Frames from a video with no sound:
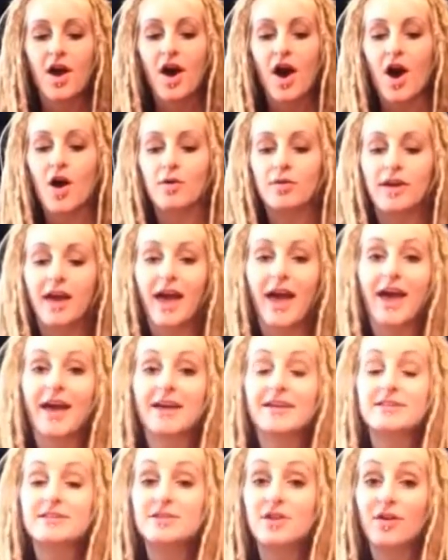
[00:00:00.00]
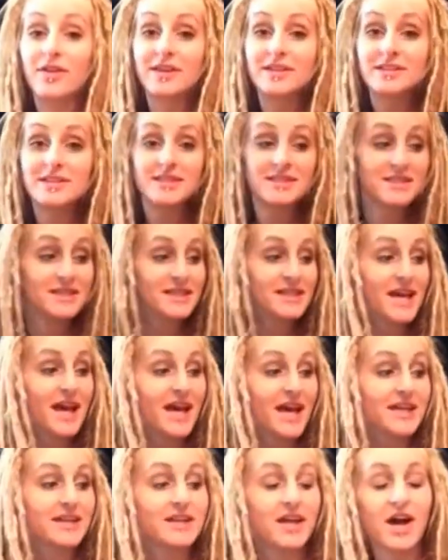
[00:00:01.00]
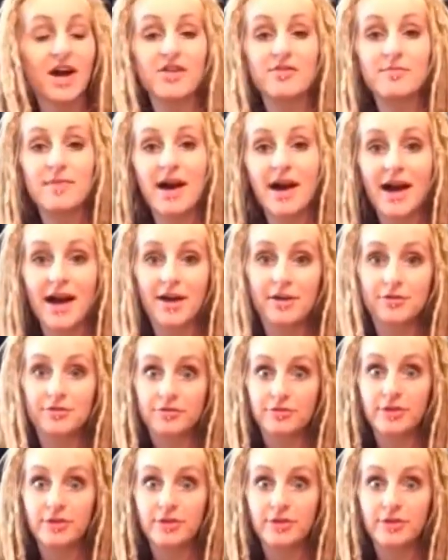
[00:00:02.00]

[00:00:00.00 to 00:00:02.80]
Okay, so this is the end of my